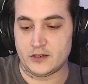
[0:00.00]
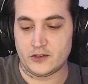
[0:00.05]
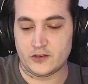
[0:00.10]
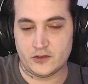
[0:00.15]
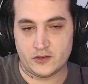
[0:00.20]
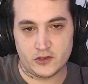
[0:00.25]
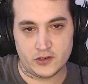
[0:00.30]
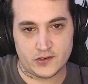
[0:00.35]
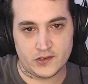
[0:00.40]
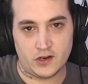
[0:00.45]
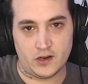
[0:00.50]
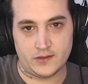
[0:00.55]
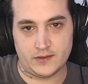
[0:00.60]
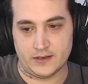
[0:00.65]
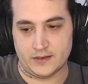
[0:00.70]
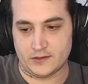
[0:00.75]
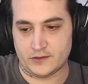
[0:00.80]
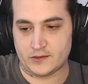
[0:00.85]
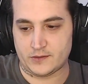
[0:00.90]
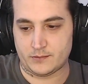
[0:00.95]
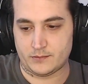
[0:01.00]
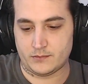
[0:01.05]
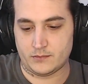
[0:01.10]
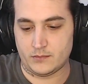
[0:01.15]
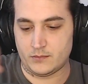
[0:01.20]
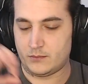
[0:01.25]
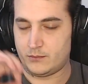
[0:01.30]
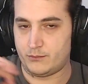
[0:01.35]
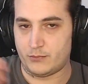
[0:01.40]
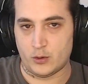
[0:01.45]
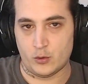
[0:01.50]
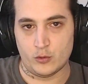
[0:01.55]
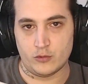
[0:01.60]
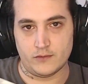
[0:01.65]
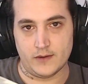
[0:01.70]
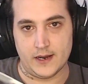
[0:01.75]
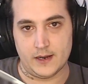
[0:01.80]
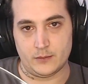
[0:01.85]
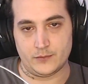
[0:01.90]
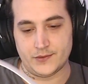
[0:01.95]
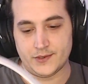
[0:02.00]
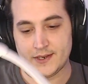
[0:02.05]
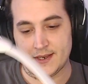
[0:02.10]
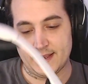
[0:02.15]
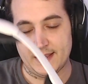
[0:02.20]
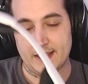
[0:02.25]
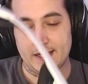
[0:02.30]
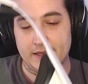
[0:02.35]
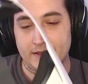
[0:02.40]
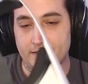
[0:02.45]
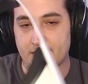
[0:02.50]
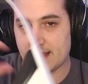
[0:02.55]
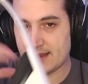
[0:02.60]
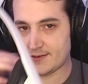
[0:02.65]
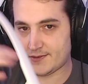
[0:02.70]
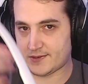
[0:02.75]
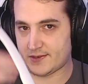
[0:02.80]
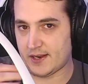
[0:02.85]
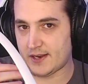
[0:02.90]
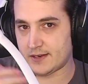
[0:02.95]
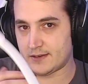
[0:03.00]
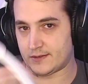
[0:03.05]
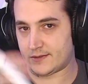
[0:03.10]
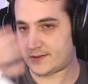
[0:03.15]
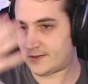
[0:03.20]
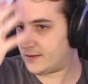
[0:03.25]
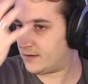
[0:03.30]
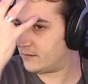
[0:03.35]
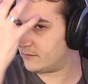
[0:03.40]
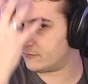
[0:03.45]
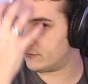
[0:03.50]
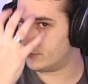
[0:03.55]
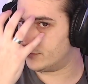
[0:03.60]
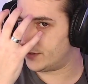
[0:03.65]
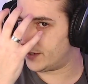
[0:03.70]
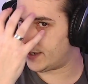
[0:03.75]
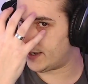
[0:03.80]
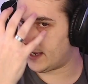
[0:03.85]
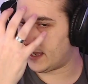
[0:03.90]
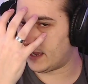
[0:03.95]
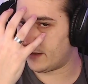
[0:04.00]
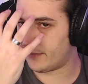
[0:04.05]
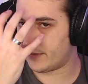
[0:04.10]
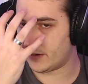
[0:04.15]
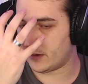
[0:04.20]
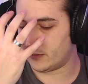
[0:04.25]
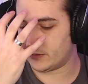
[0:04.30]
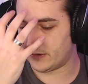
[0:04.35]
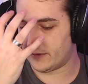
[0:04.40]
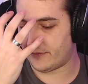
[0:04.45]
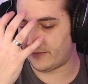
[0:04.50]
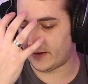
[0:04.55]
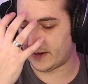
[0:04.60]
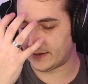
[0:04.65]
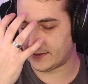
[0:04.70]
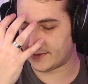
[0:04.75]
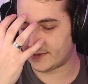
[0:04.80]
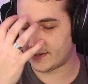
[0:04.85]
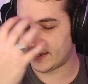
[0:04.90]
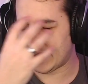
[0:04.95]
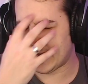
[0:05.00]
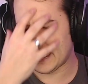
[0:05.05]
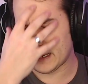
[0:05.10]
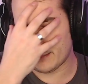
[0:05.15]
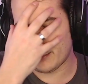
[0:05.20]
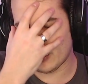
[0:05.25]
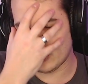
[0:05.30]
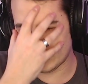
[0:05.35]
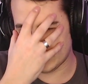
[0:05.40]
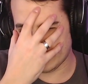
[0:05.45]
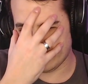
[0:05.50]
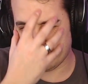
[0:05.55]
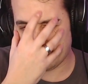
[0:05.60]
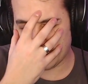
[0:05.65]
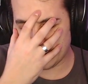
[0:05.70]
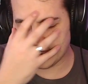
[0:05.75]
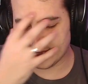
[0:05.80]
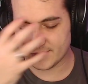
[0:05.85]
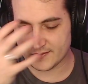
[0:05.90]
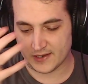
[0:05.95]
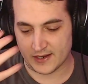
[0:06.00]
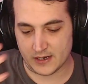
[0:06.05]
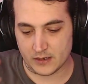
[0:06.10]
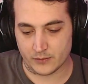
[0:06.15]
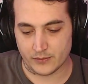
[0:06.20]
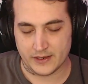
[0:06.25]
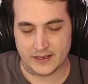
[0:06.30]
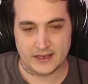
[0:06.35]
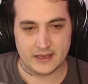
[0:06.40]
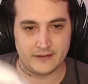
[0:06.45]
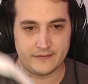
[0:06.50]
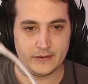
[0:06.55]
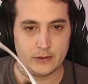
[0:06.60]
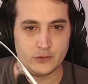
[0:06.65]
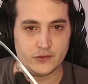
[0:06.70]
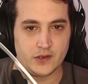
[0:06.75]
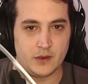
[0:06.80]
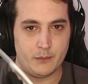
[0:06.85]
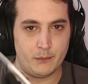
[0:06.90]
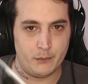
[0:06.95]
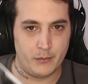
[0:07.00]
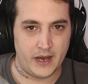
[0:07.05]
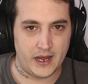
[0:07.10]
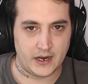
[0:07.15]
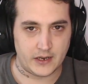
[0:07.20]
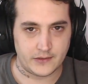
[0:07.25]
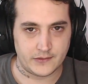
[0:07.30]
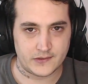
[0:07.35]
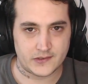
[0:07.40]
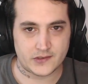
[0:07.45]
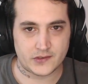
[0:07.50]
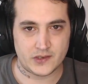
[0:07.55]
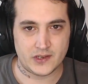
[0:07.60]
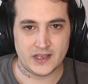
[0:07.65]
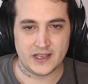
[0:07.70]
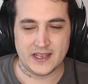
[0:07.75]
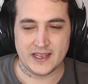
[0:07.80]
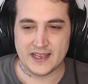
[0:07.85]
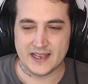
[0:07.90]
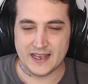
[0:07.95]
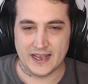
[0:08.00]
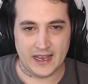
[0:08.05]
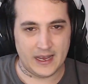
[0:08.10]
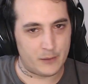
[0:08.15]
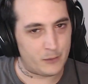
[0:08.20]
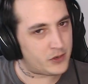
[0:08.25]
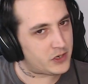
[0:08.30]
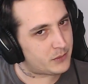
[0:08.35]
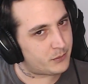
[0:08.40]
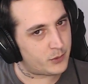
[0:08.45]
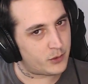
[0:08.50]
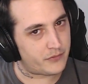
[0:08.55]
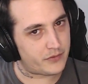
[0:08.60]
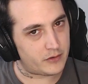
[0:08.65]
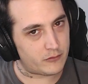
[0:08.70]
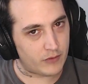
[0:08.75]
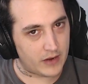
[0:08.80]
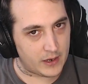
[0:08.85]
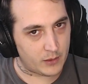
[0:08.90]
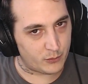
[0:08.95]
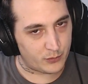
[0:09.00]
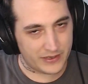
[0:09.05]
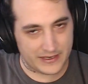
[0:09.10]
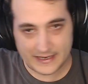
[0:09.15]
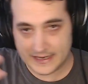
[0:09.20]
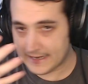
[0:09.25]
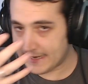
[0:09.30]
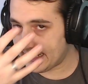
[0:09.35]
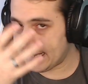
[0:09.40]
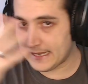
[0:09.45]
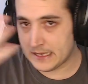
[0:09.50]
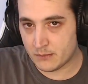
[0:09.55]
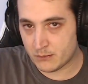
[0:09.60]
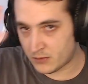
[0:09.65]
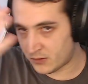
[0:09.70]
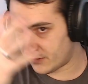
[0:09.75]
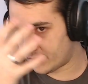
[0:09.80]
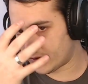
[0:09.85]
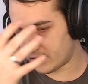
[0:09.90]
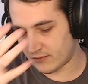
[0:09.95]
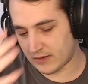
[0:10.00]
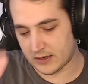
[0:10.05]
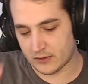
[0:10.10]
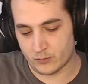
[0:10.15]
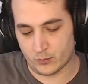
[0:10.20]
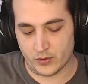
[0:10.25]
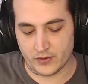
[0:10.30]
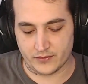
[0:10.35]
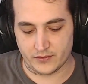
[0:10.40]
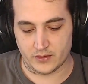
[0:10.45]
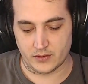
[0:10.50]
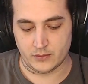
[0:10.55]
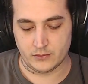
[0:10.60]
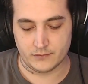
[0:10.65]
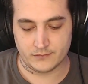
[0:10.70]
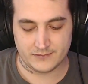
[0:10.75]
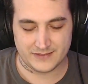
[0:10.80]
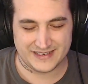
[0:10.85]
just like this, but all round, that sags really heavily on your face. It pulls your face down, it feels unbalanced, and when you're moving around, it moves around with you.